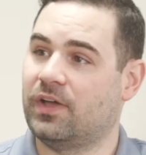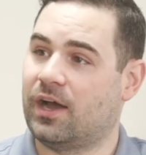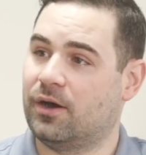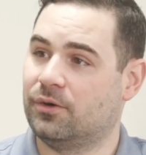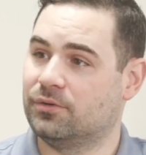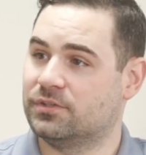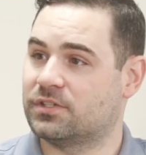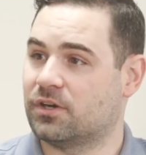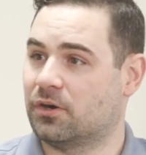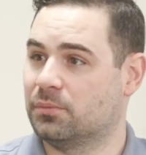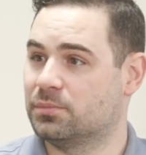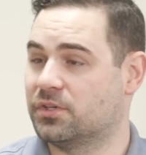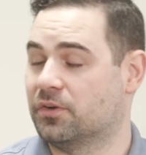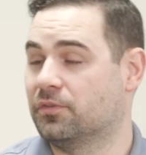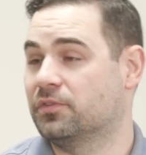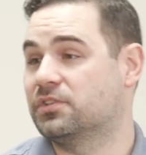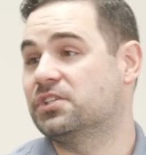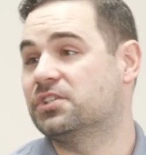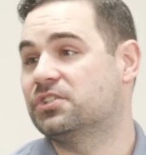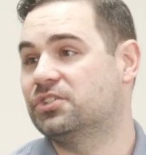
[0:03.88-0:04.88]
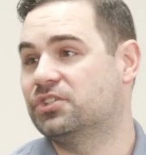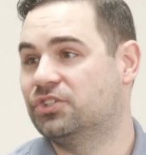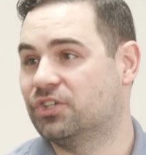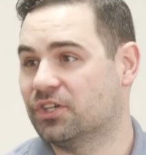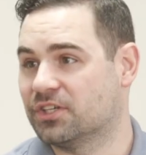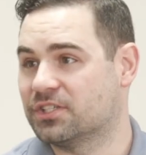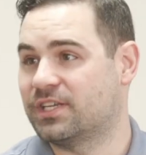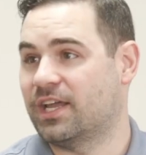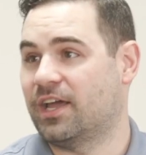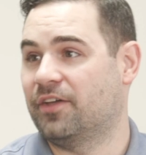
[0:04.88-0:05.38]
the House Armed Services
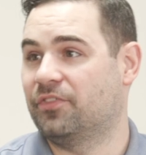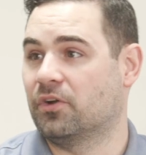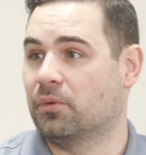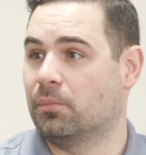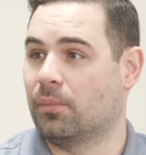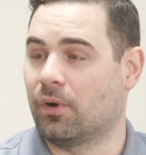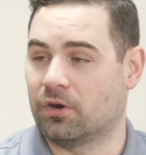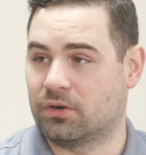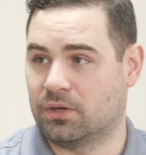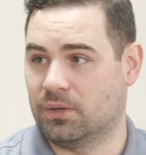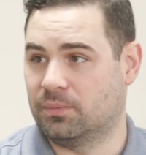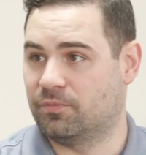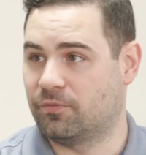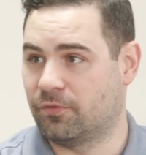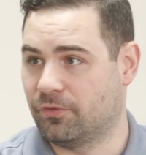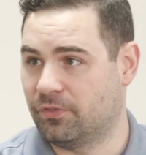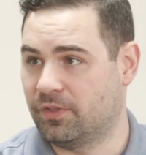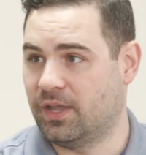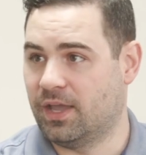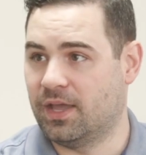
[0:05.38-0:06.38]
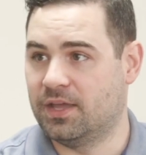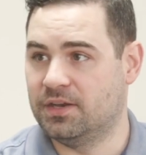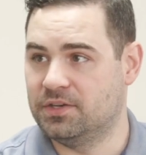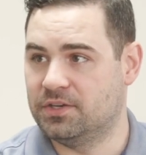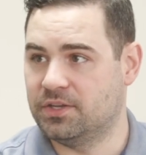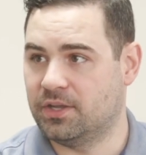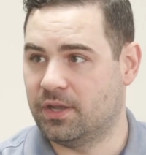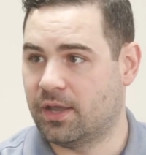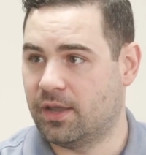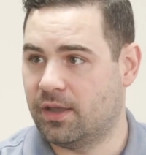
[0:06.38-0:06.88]
just had their markup for the
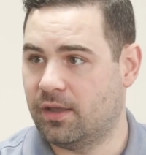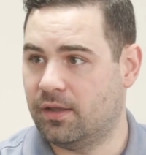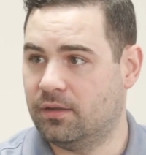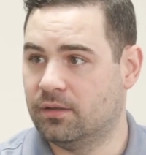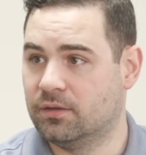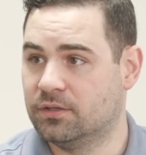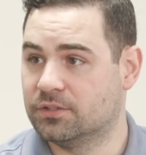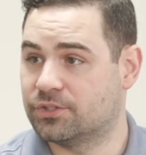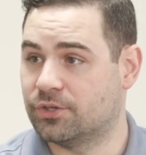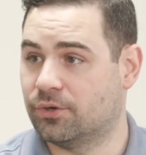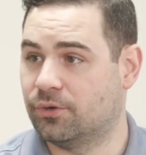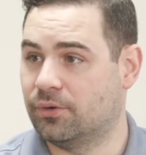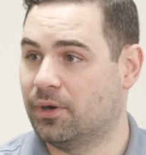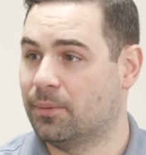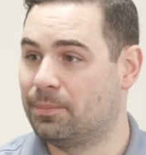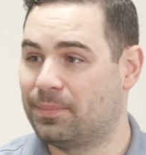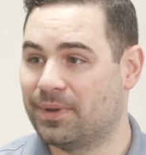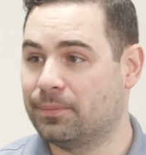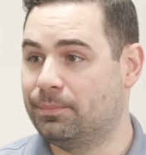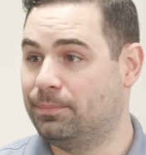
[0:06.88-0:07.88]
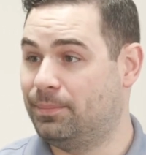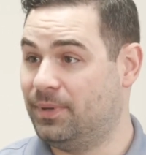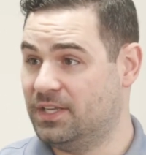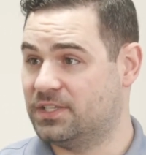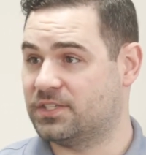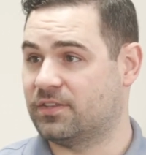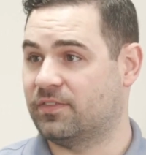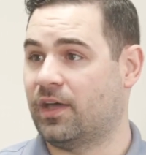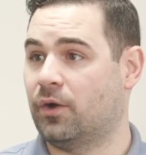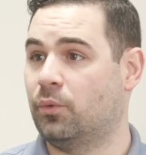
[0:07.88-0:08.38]
NDA. So a big
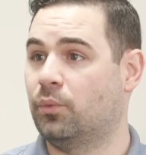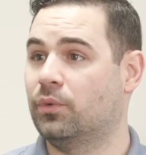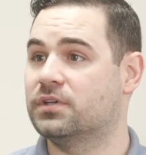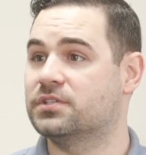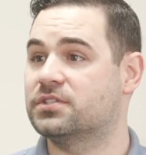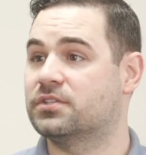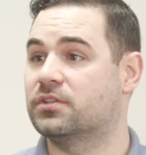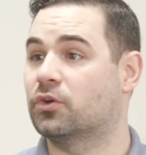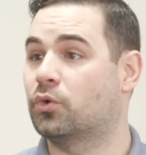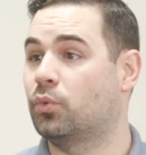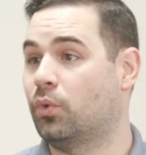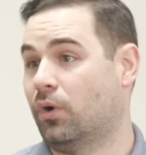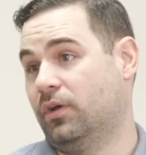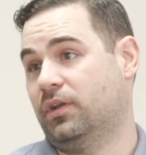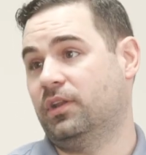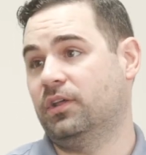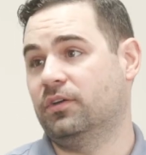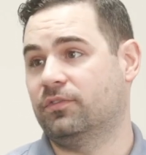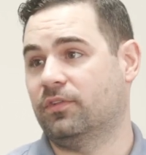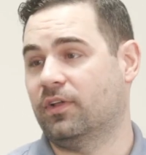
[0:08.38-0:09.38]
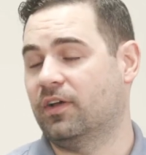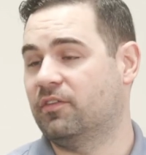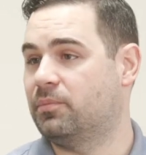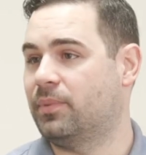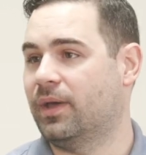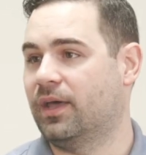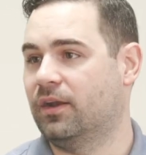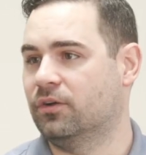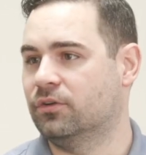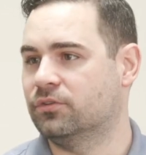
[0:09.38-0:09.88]
piece of that was the Quality of Life
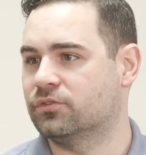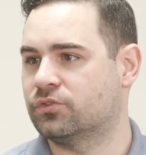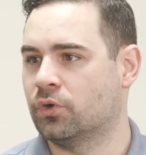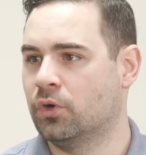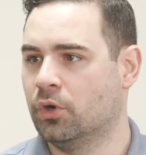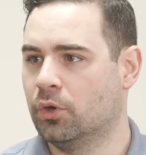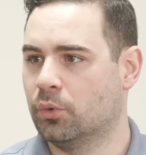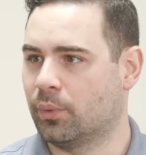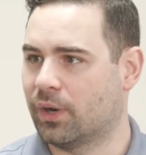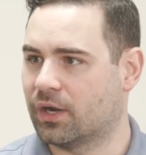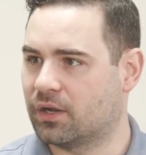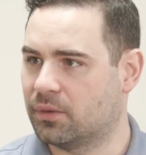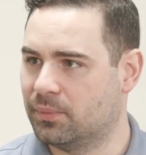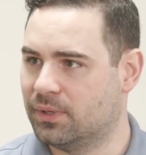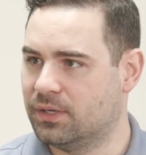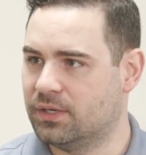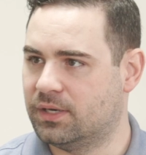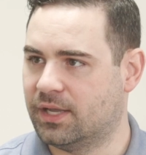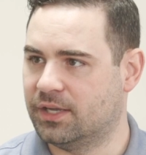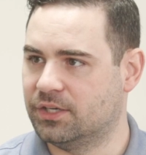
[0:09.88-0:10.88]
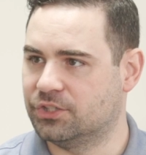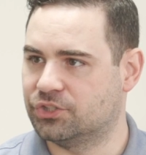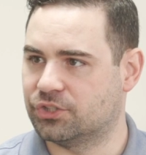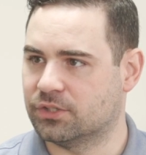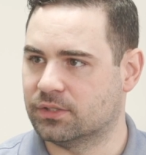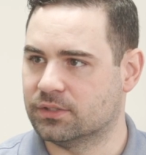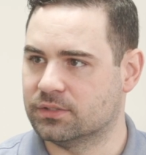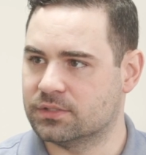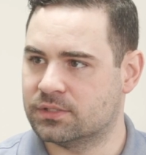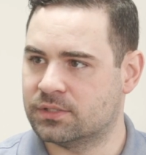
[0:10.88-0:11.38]
Panel's
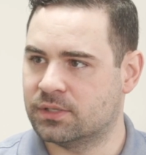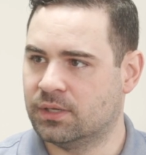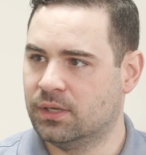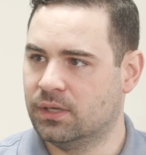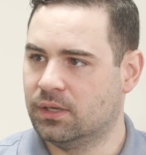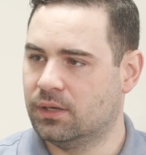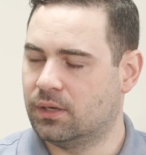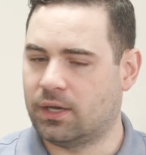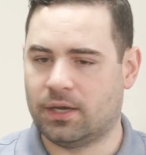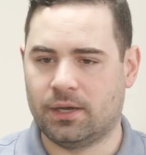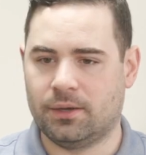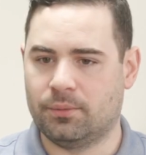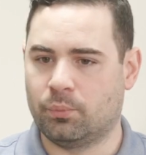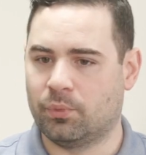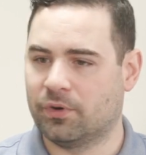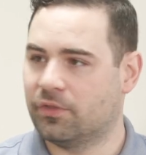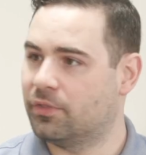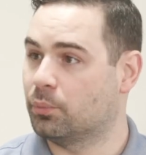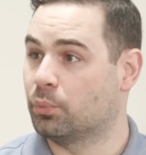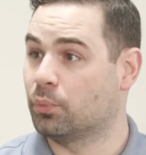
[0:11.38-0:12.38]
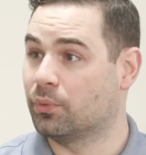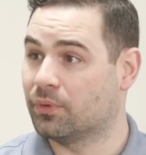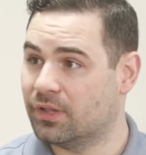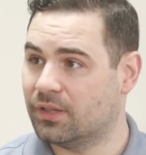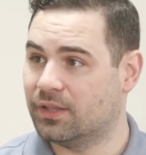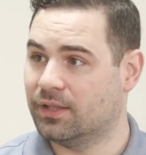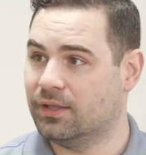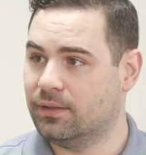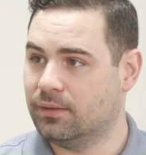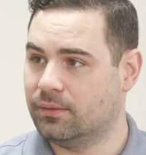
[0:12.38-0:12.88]
recommendations. One of the
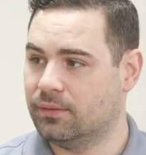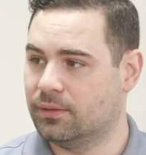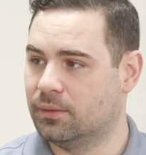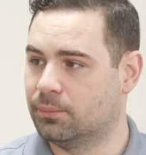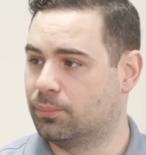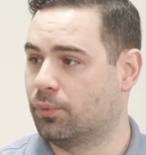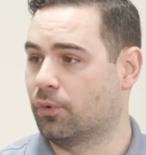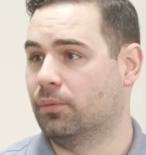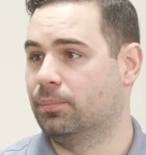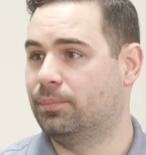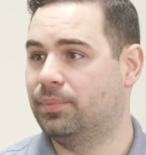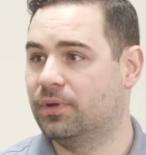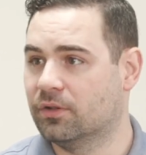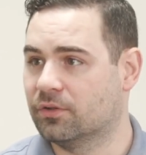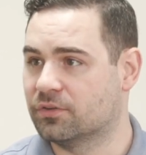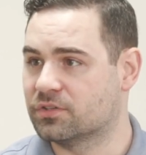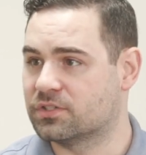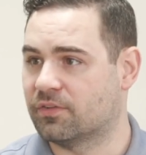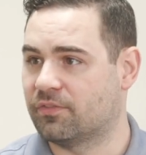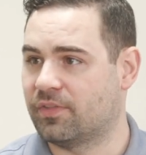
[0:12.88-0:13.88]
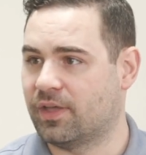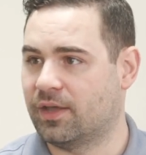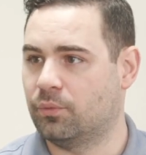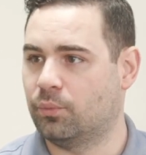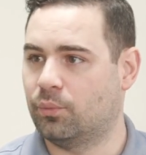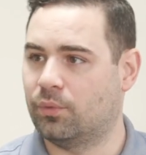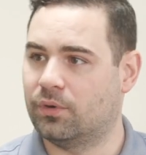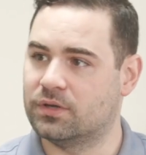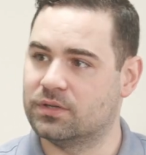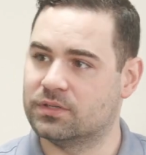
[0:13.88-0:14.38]
really important pillars of
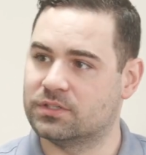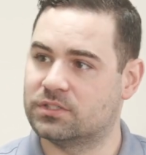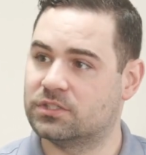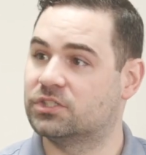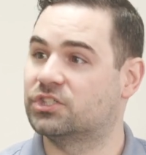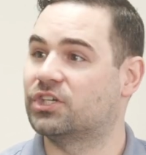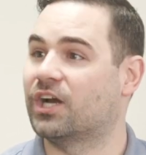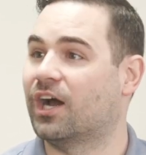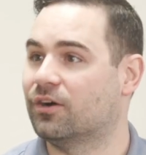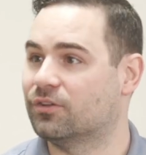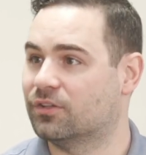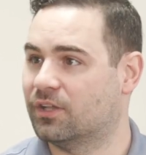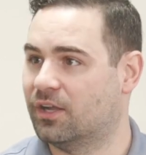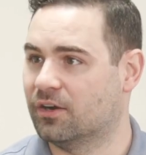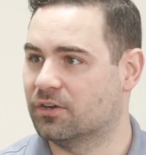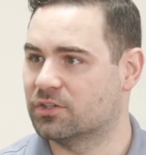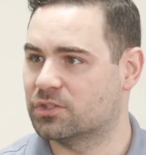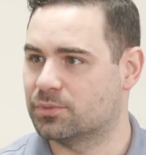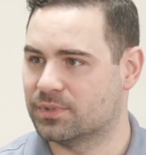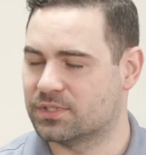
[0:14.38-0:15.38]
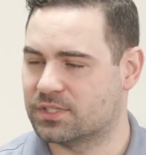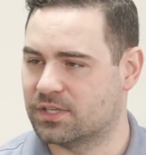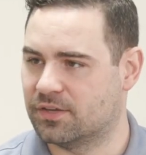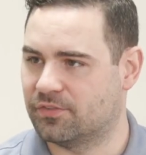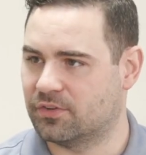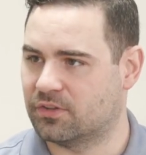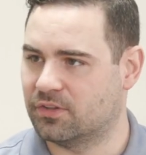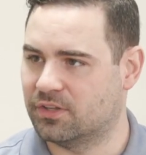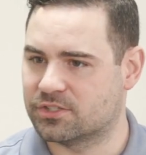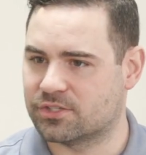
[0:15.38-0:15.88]
that was childcare
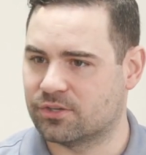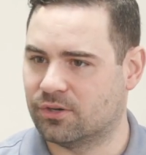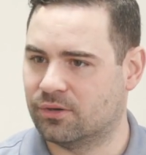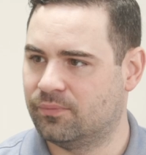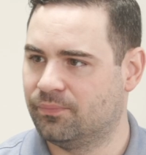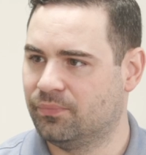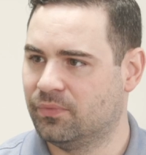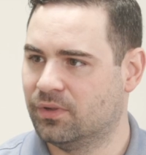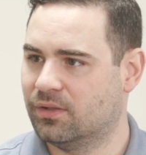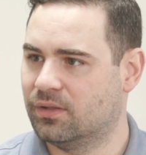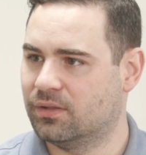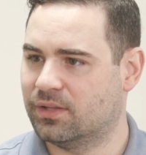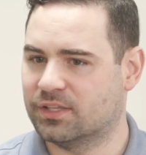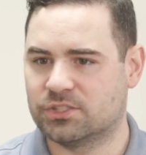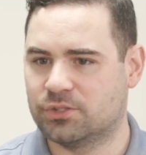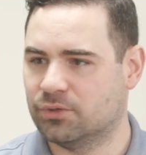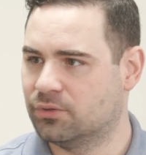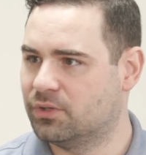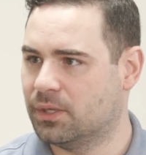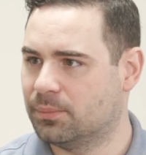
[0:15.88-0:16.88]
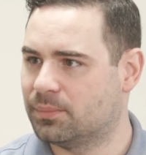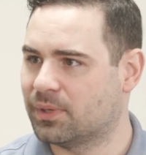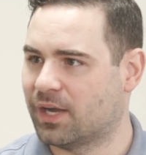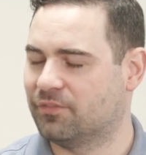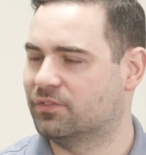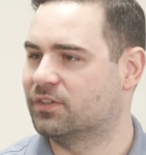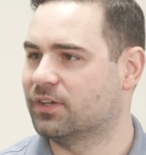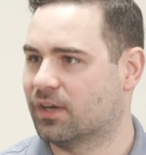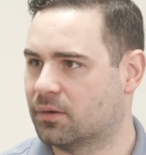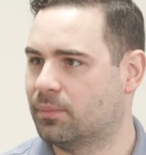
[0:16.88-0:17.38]
specifically. So let's do a deep
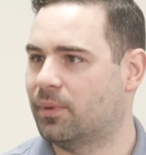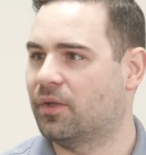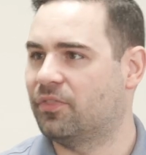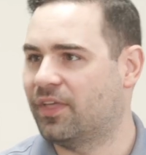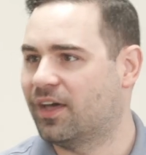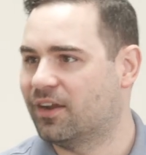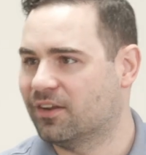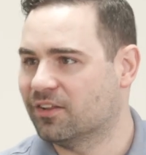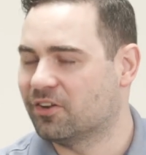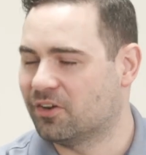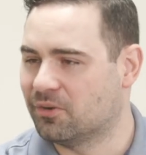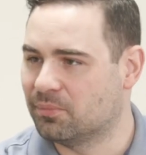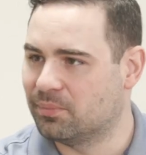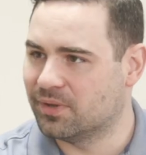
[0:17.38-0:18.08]
dive and talk about that a little